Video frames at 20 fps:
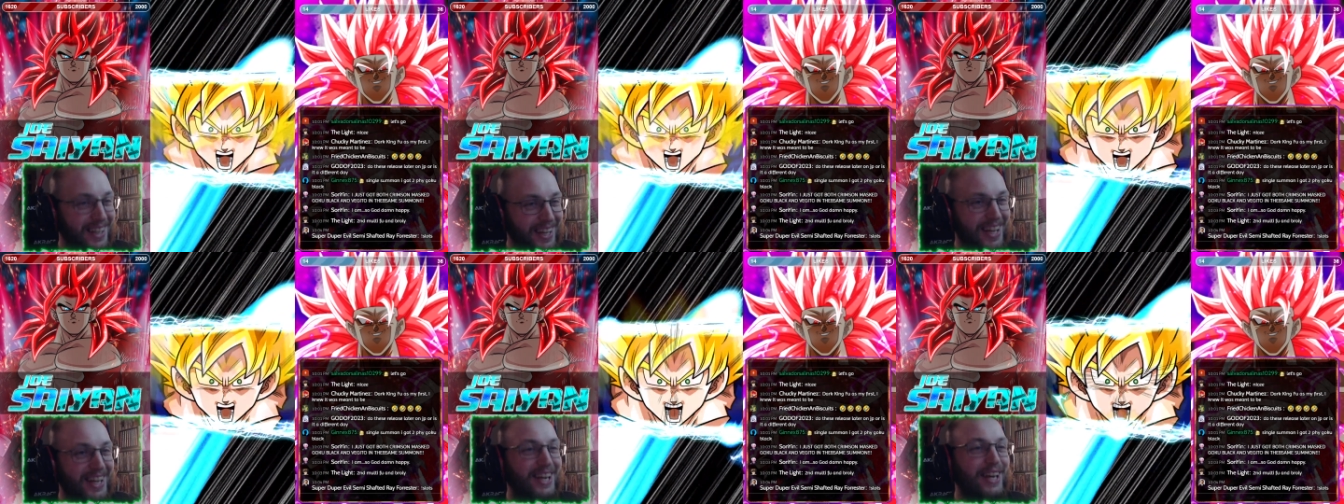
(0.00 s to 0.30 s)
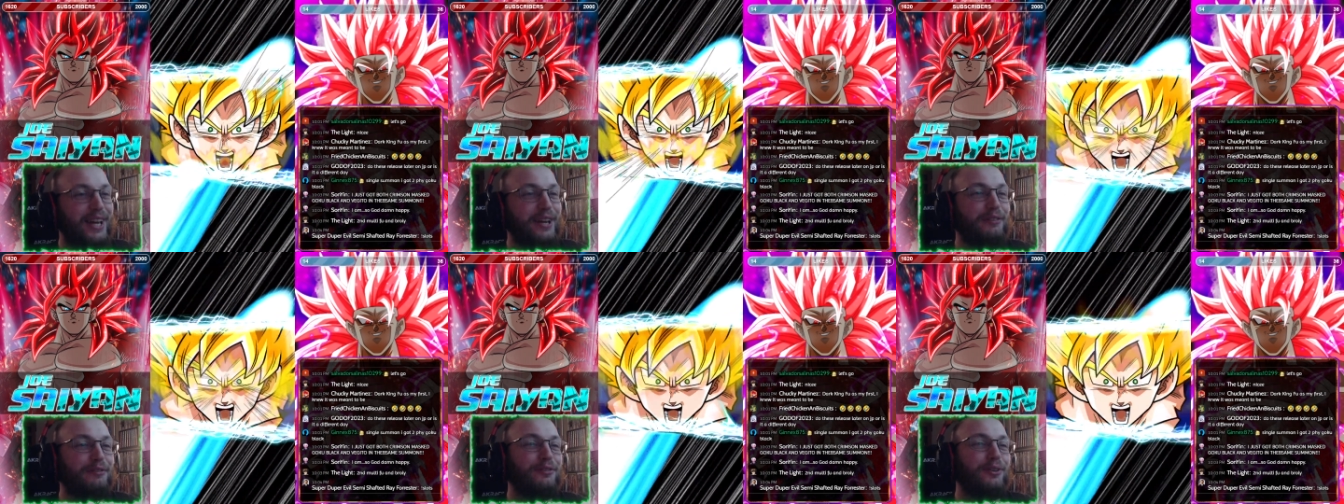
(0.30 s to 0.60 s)

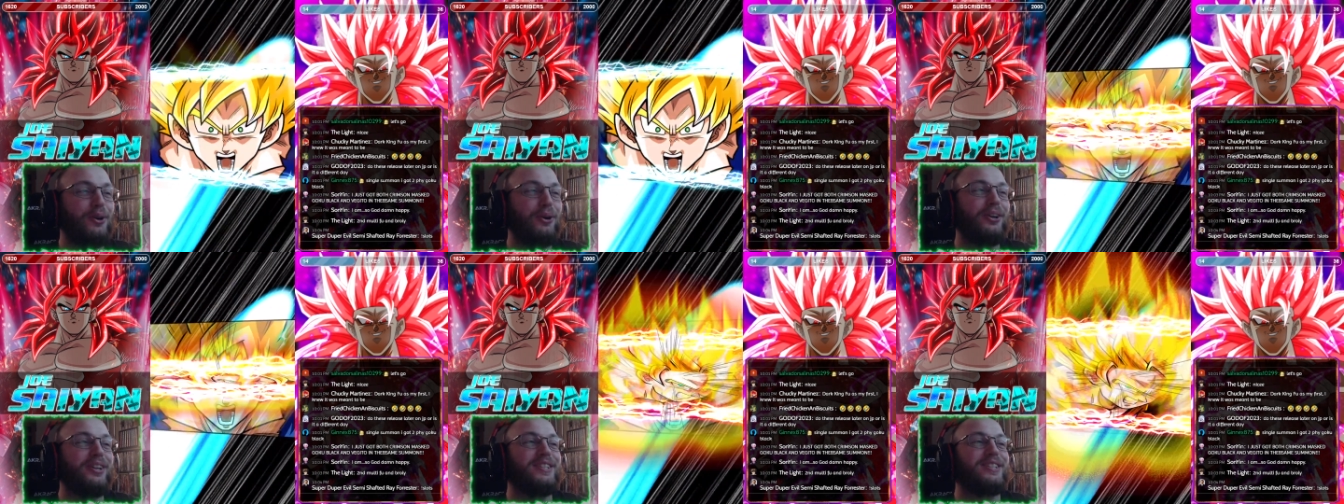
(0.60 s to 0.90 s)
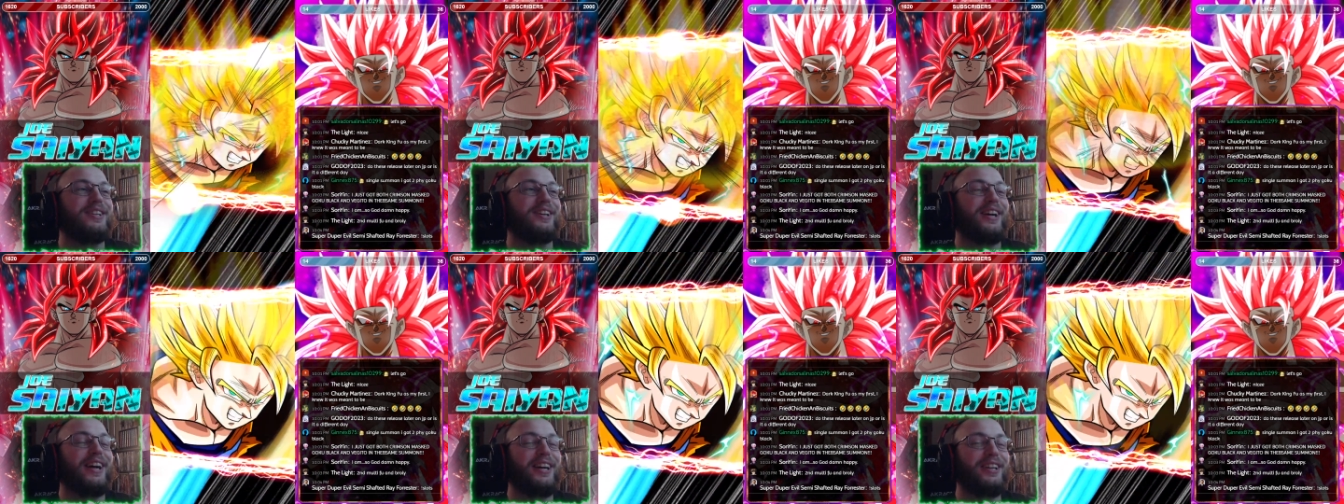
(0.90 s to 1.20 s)
hey,
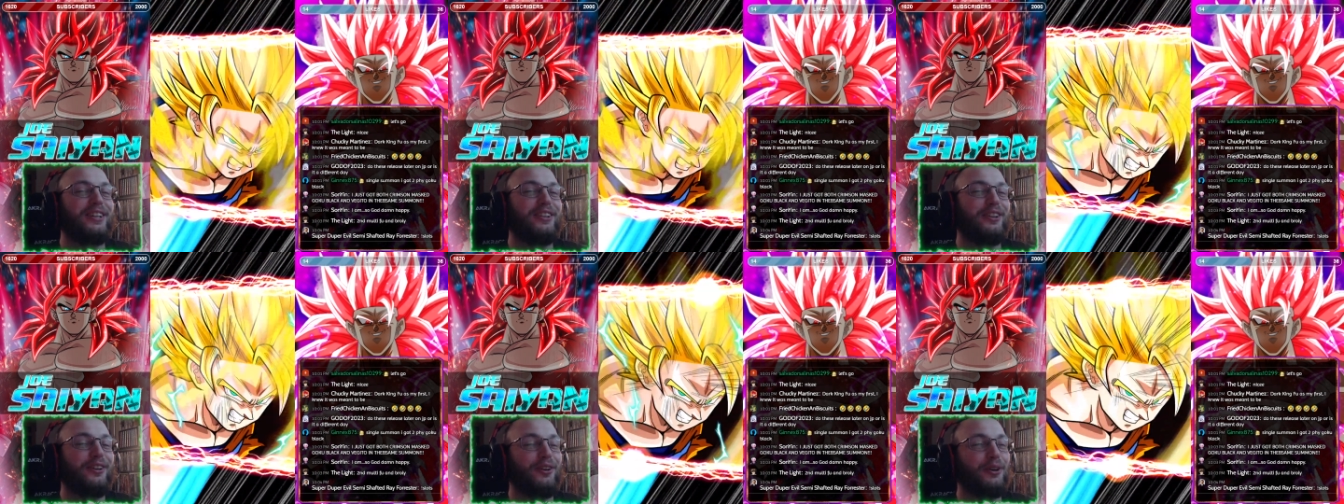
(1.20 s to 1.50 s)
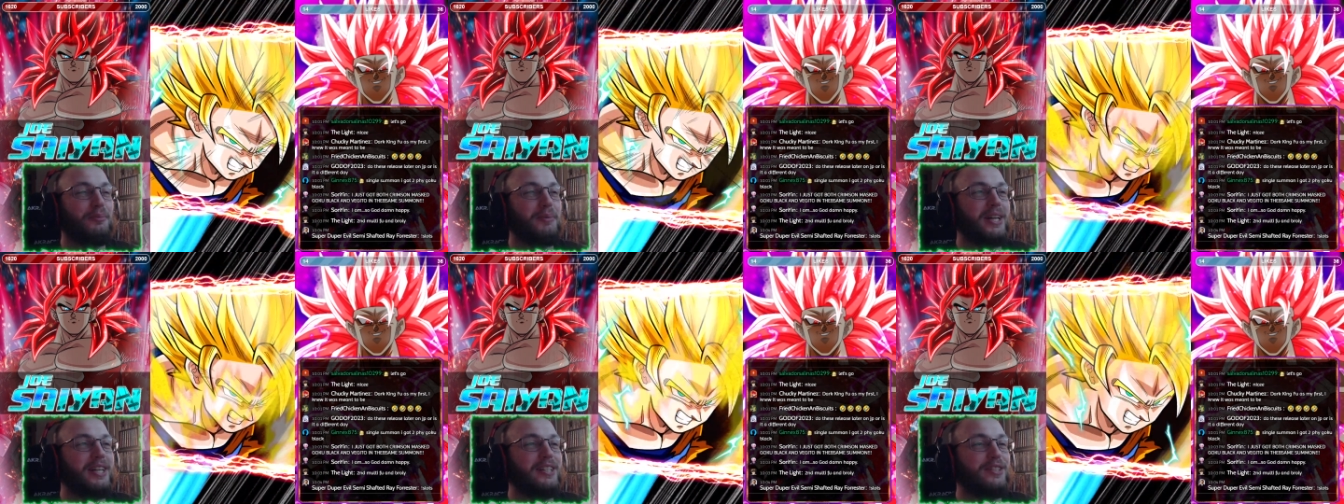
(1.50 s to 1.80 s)
Forrester, how you
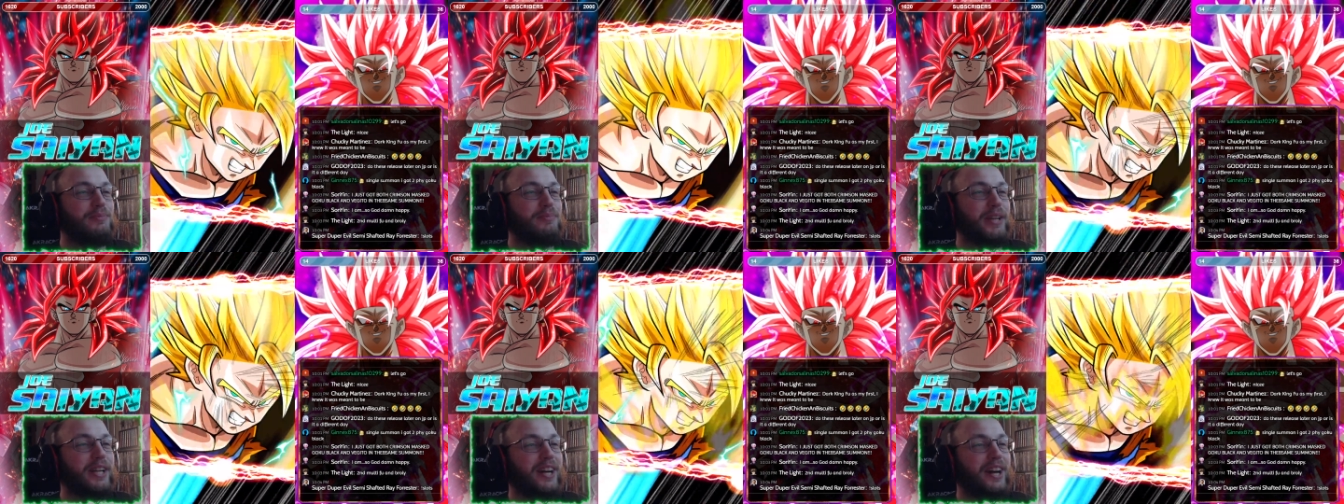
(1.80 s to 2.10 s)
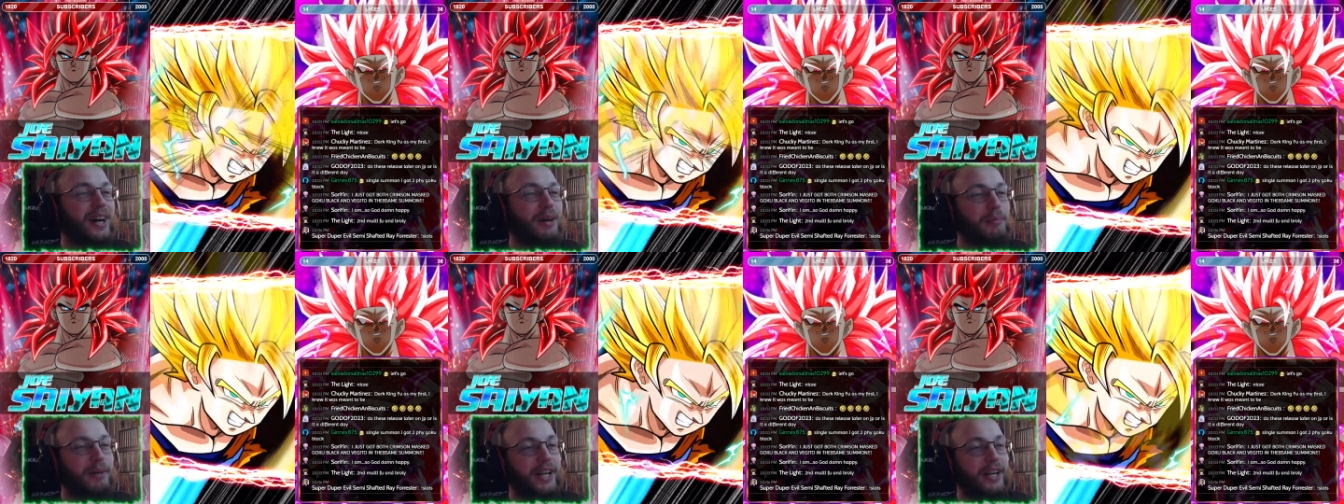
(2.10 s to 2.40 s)
doing, man? It's been a
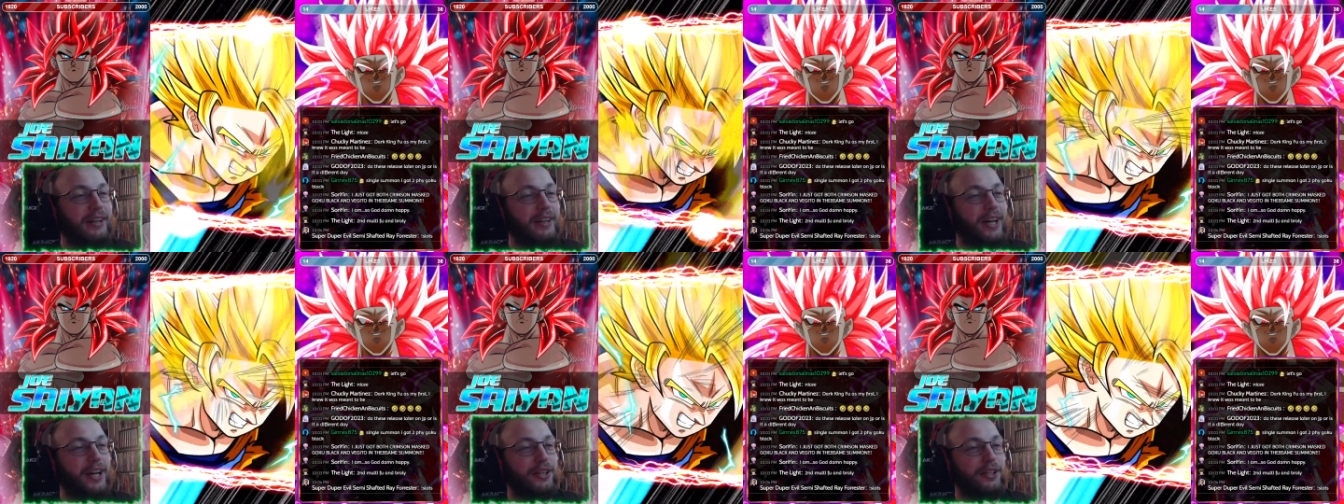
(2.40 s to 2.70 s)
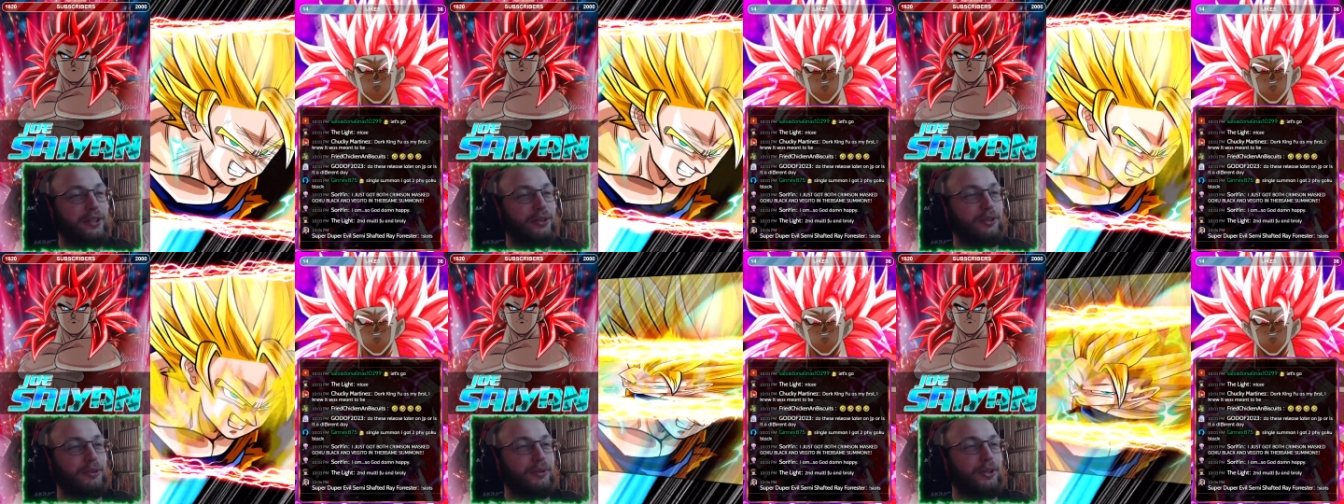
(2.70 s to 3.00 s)
hot minute. How you
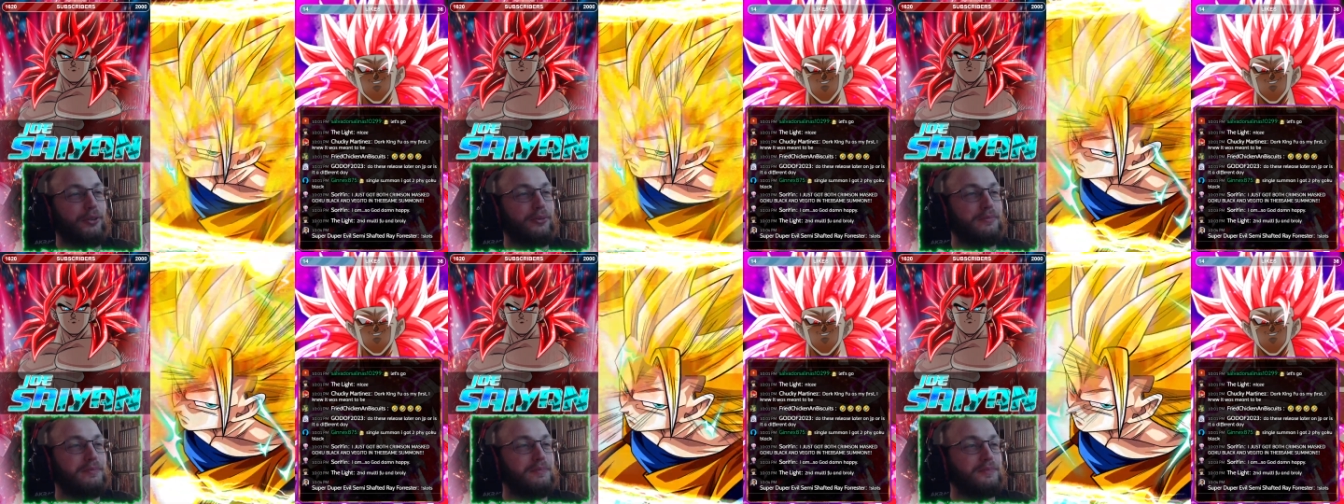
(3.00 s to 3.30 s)
doing, dude?